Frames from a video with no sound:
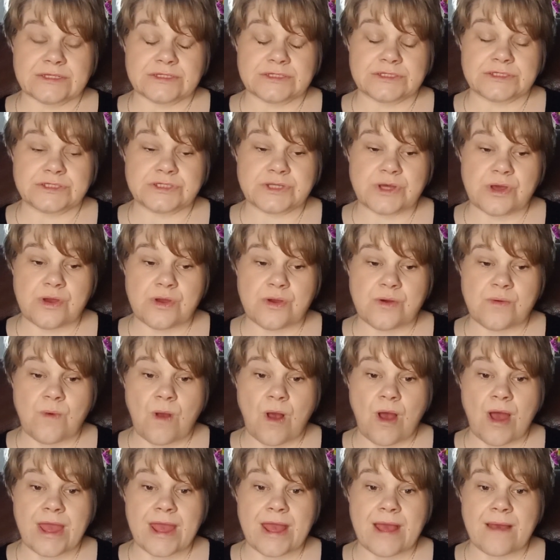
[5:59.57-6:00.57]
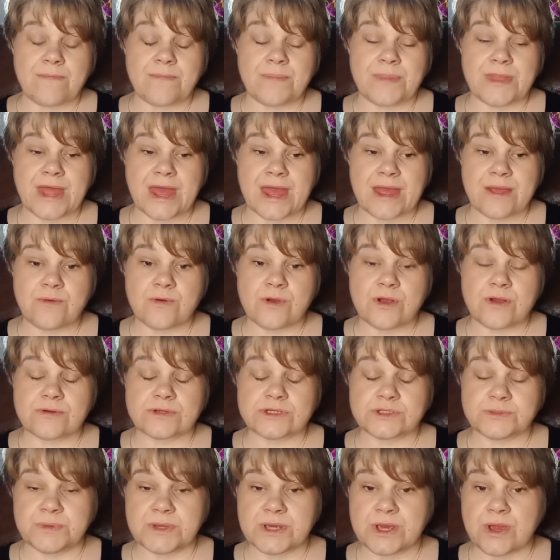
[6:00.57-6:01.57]
So I am now going
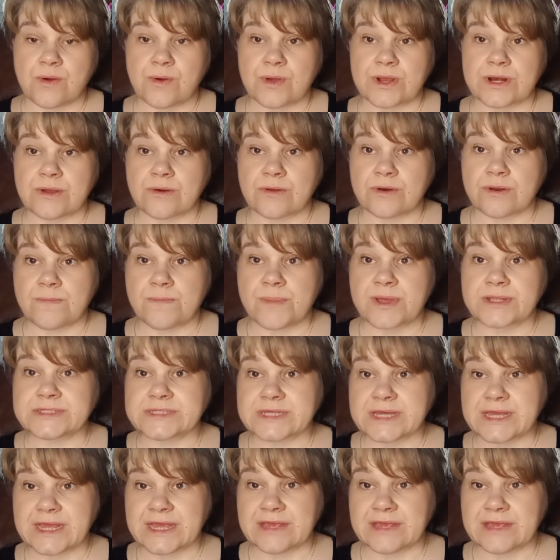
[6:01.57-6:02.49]
to be going on a Monday